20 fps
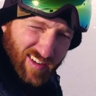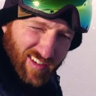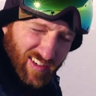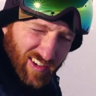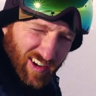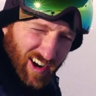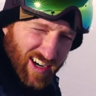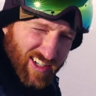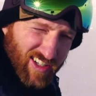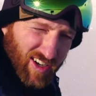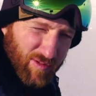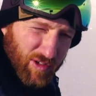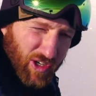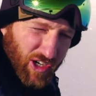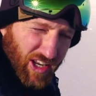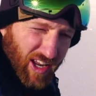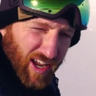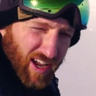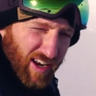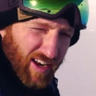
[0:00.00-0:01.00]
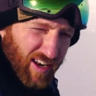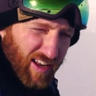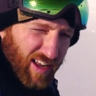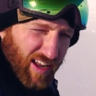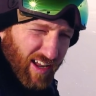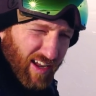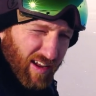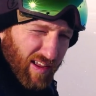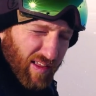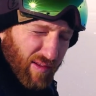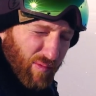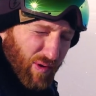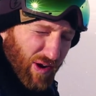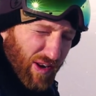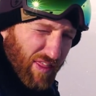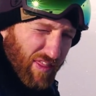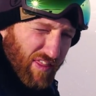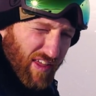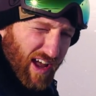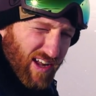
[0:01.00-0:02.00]
Right, so I'm shooting at
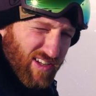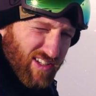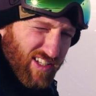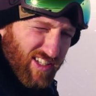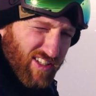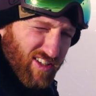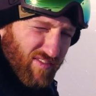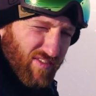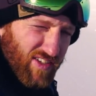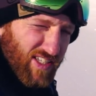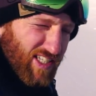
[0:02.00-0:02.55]
1/1000th of a